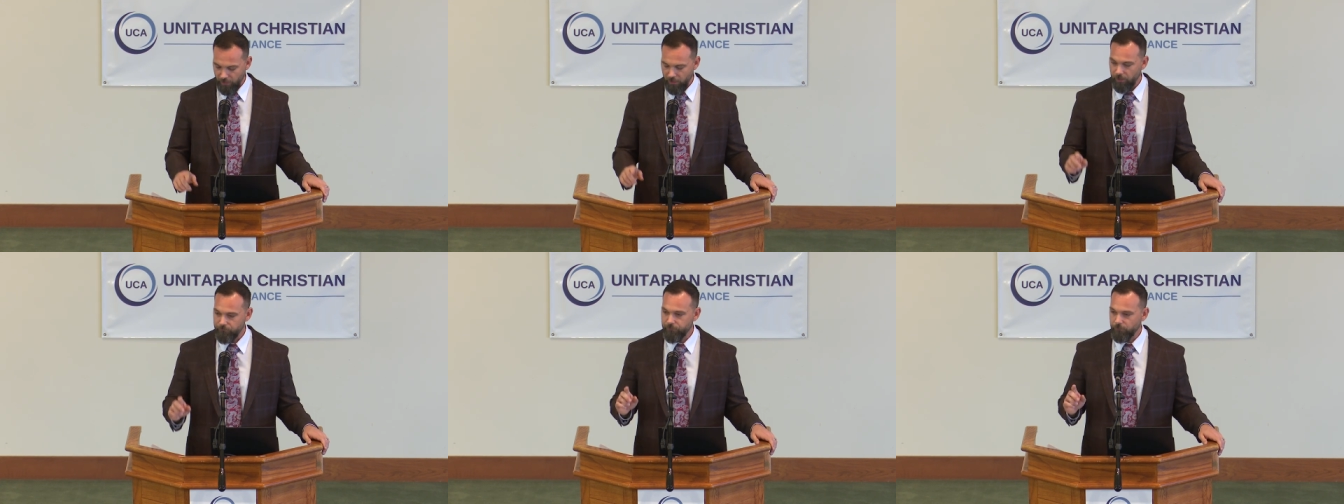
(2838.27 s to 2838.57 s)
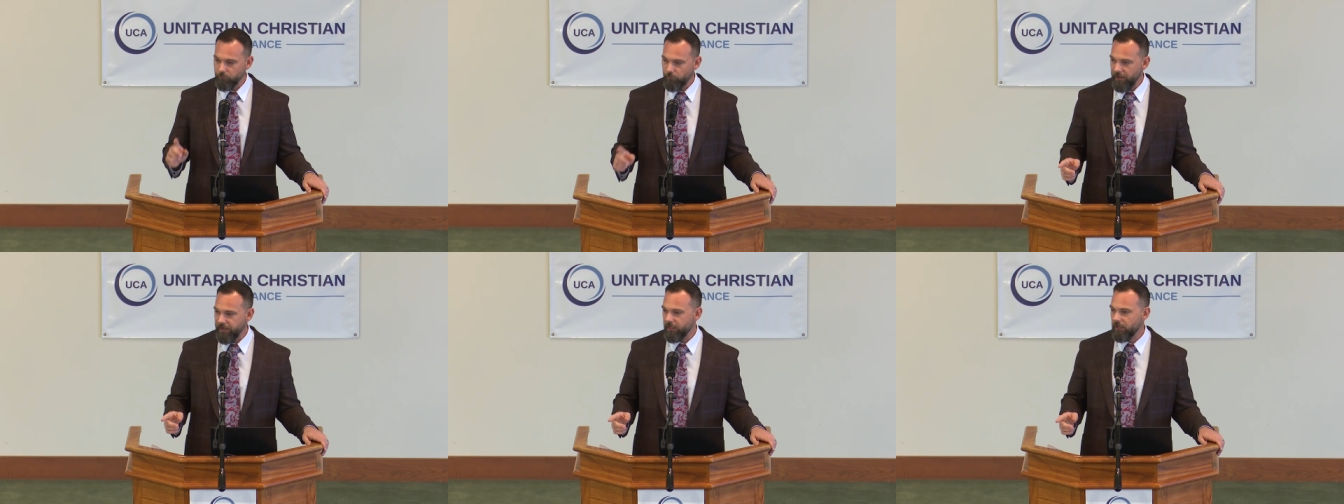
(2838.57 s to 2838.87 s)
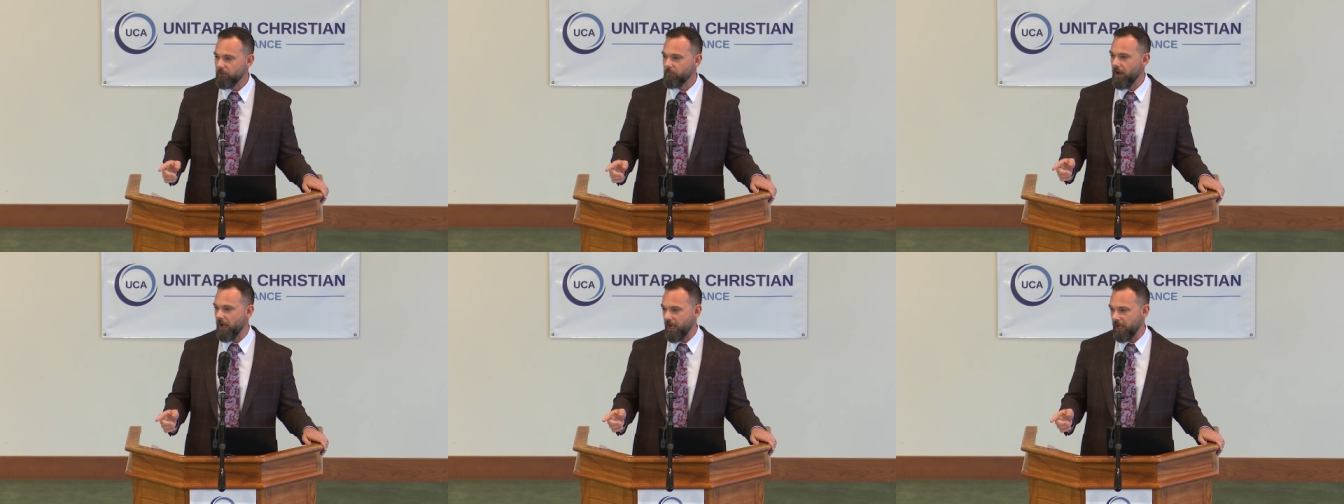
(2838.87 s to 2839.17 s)
If a
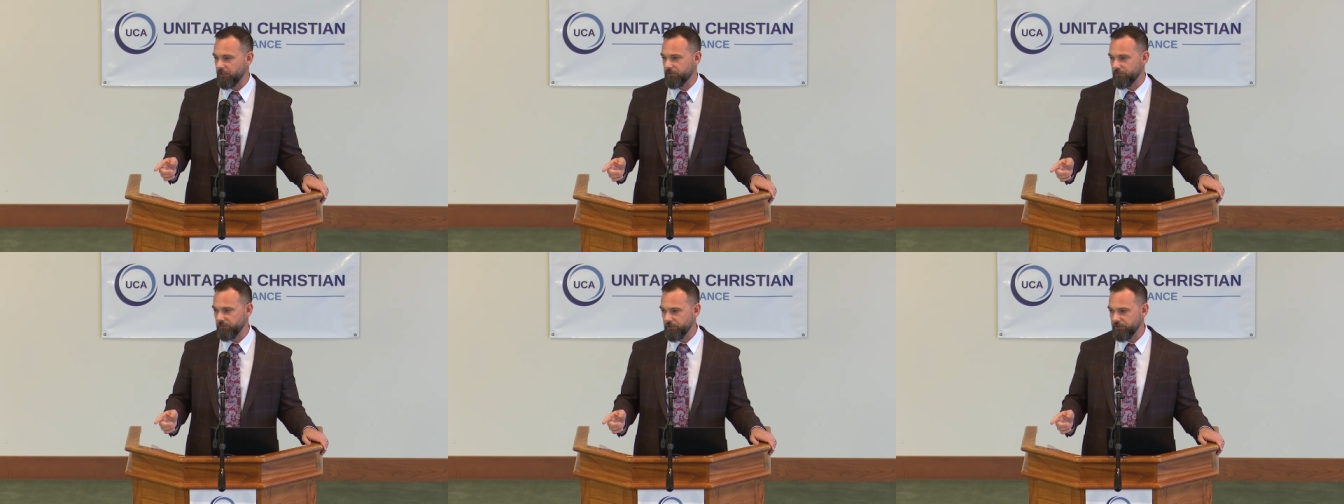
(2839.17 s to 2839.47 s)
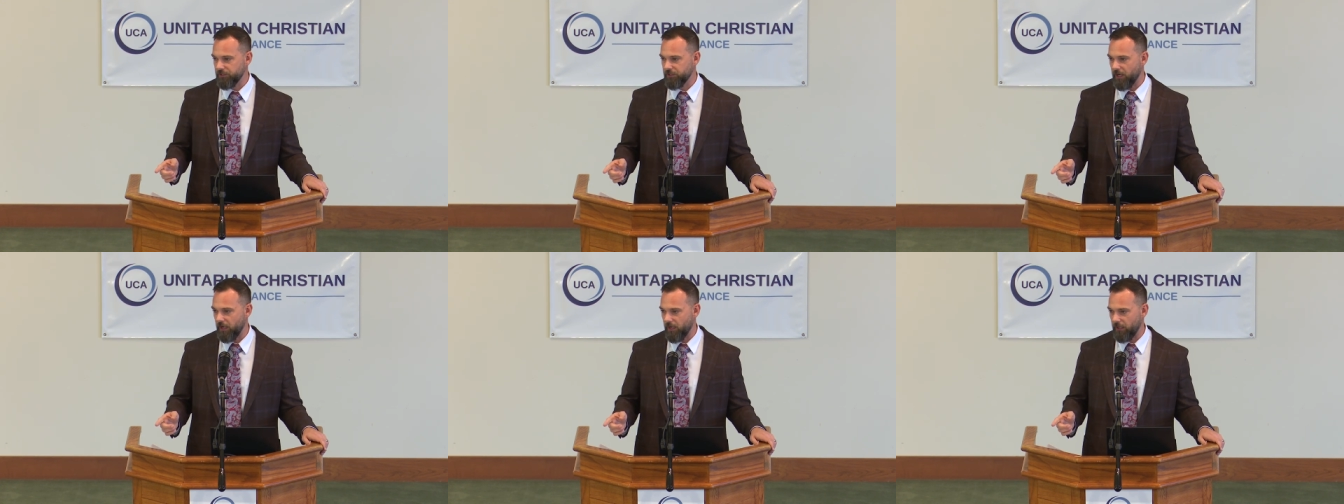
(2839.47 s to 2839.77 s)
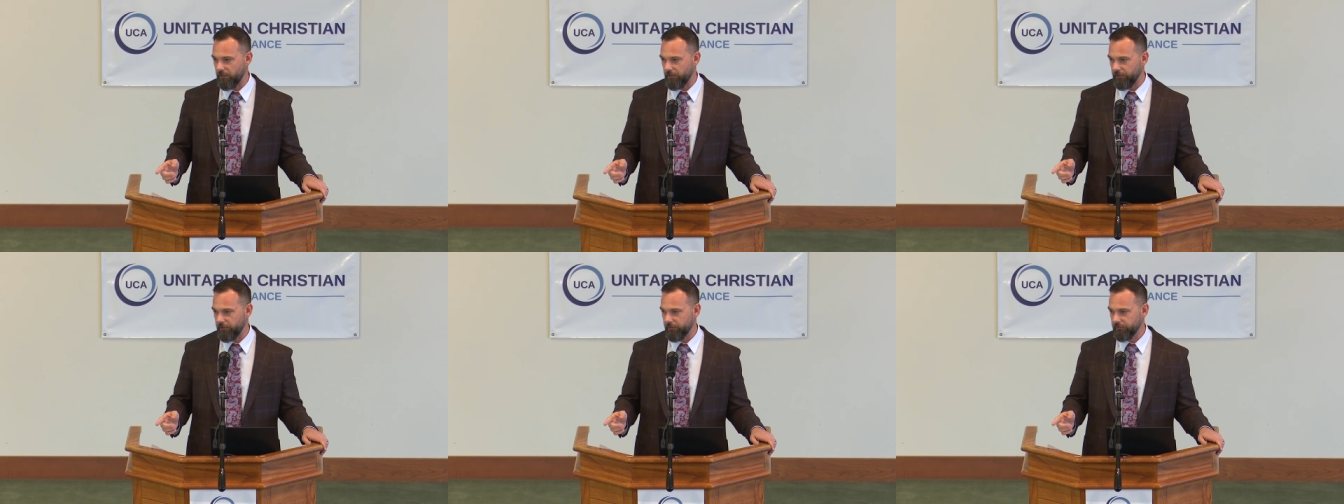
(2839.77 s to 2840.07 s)
random Oxford
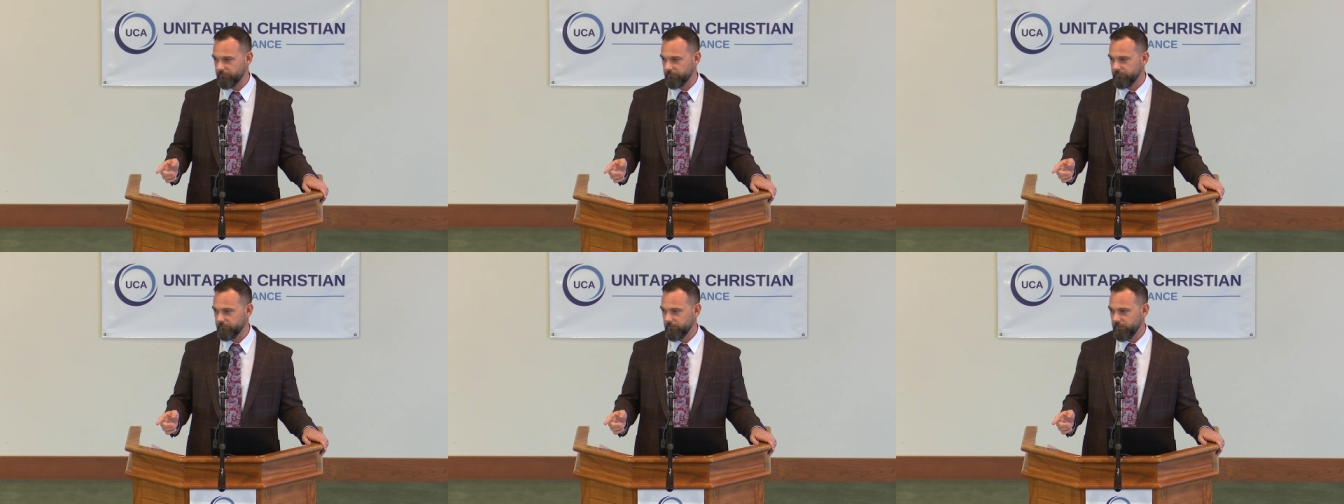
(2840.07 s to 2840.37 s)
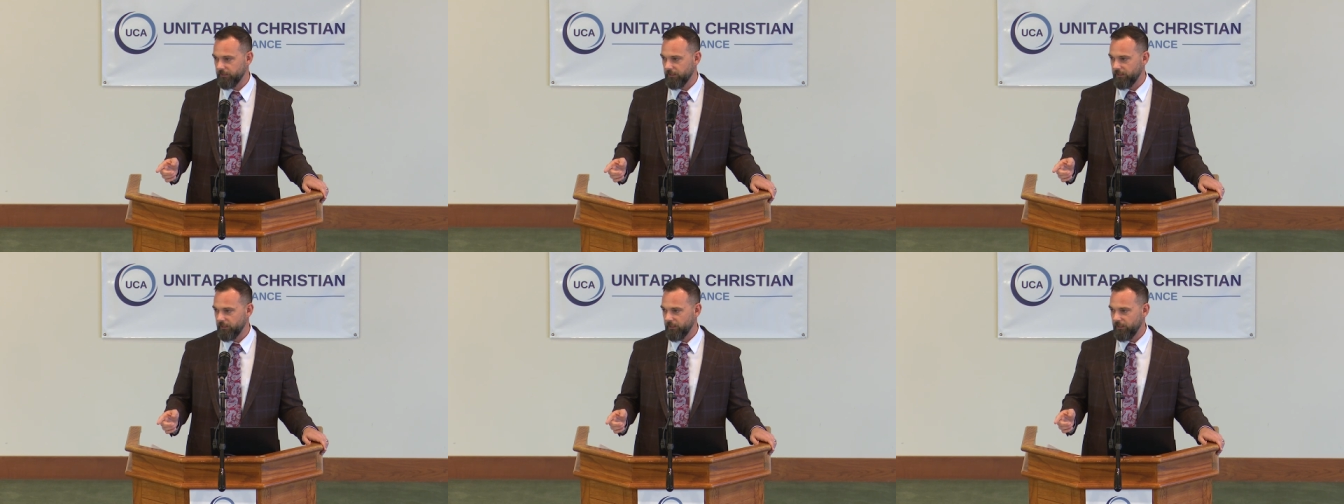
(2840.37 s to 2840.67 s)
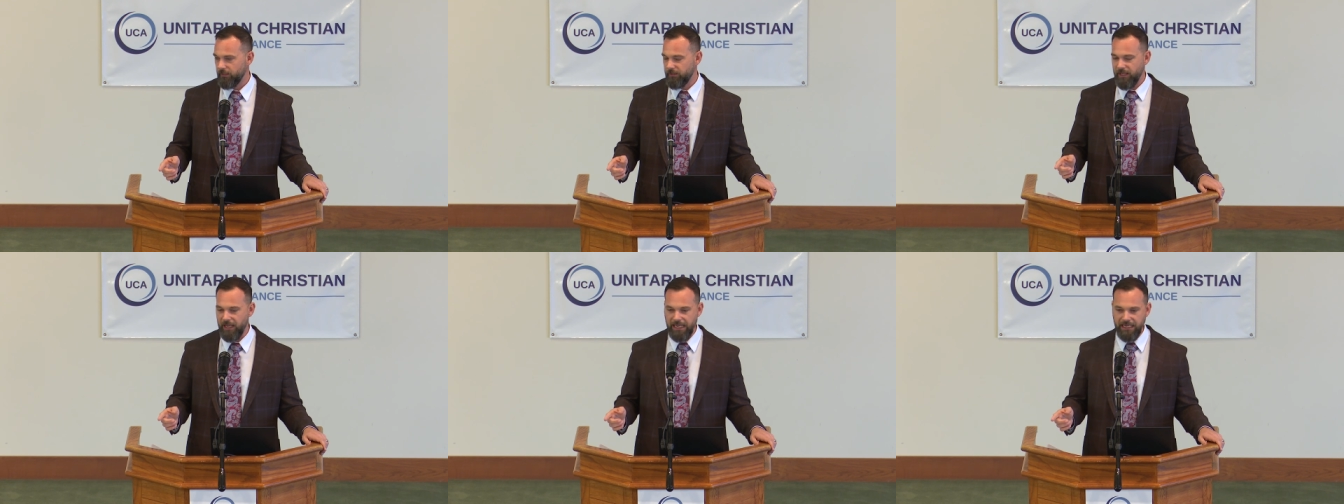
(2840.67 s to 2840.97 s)
scholar
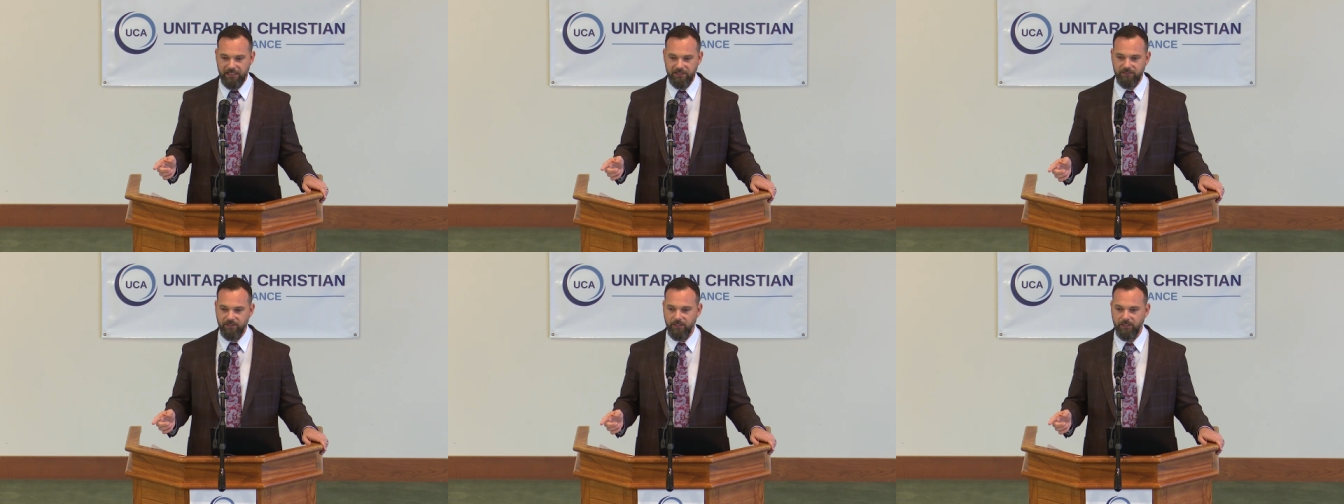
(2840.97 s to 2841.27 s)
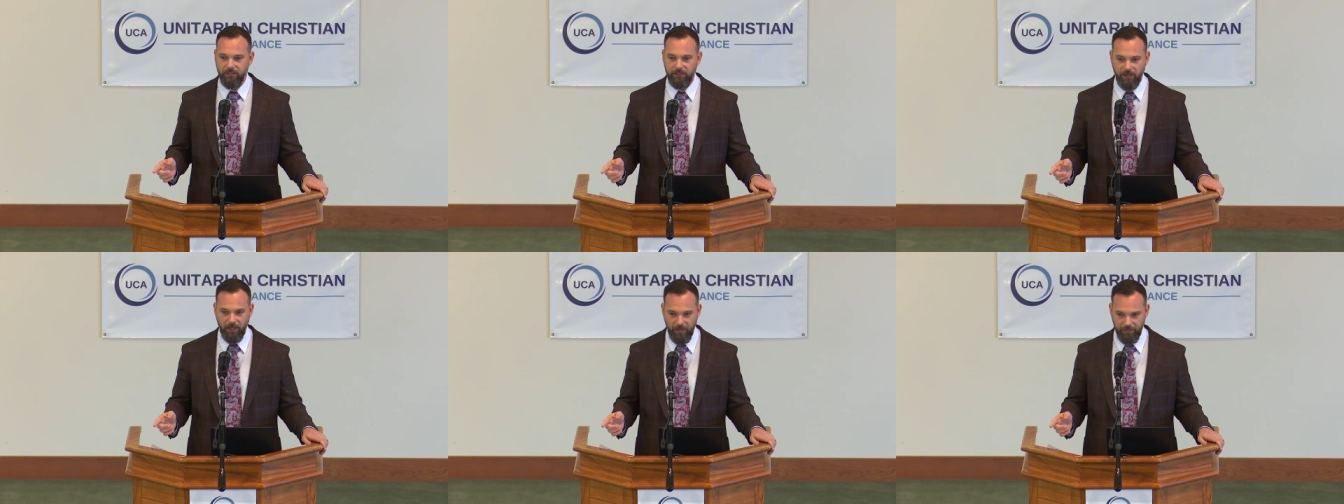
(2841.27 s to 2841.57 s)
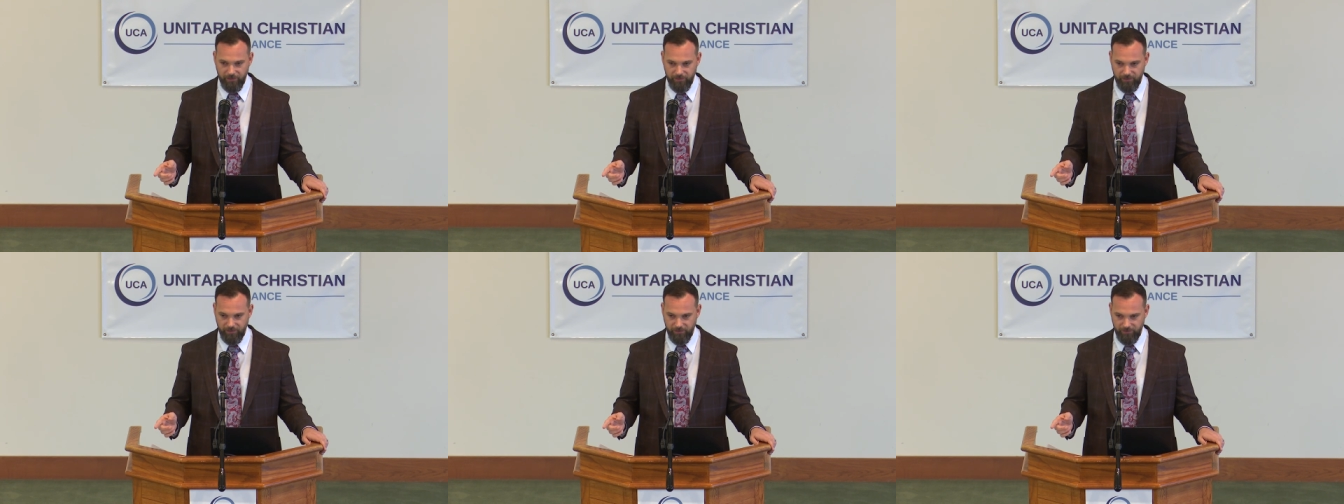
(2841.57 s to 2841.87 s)
in the
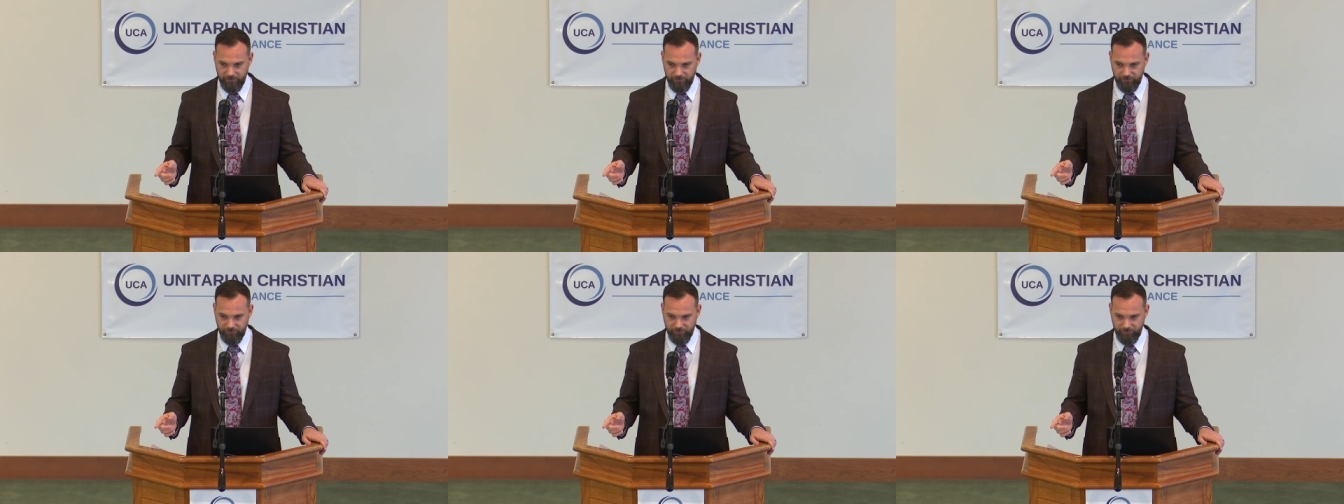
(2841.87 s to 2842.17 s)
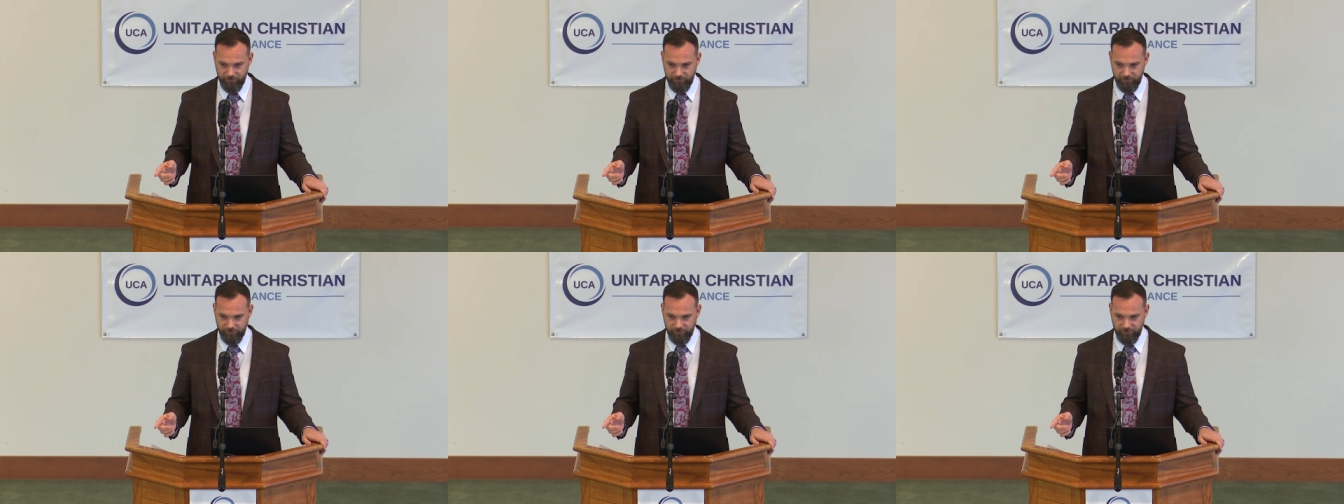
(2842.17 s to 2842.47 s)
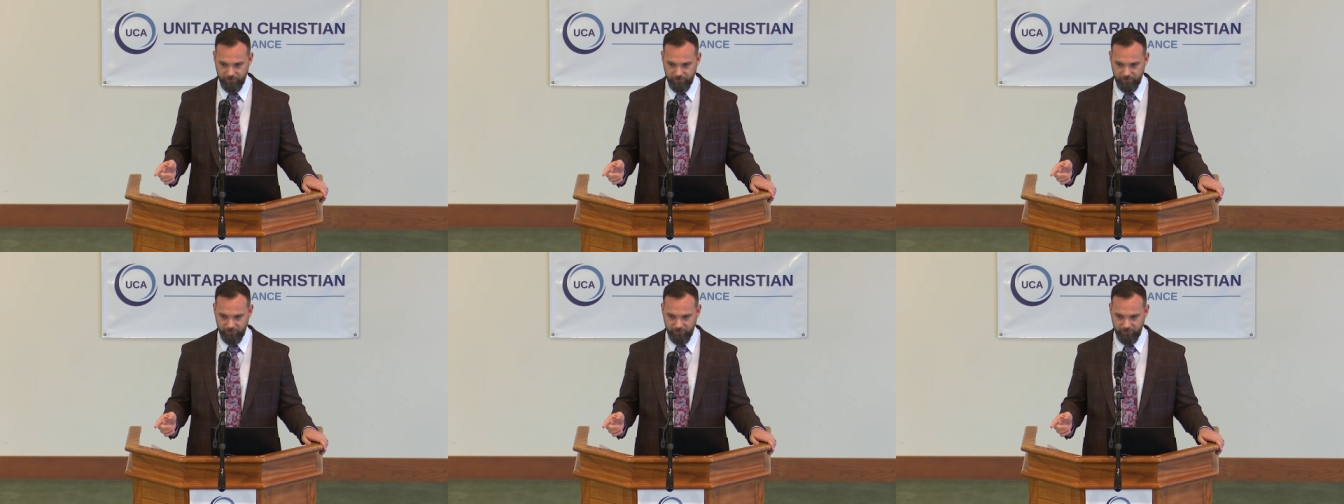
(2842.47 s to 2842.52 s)
1890s